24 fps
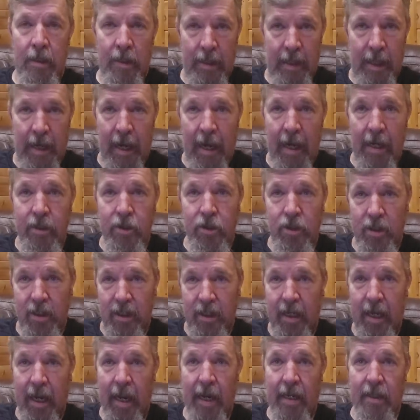The ash,
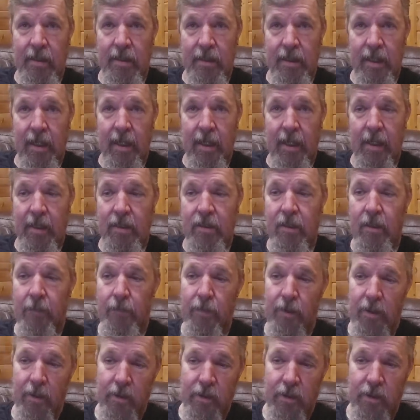the gas that gets
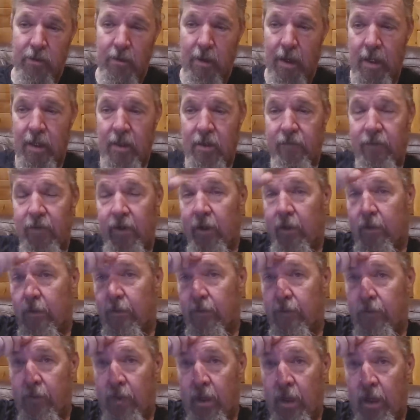up in the stratosphere,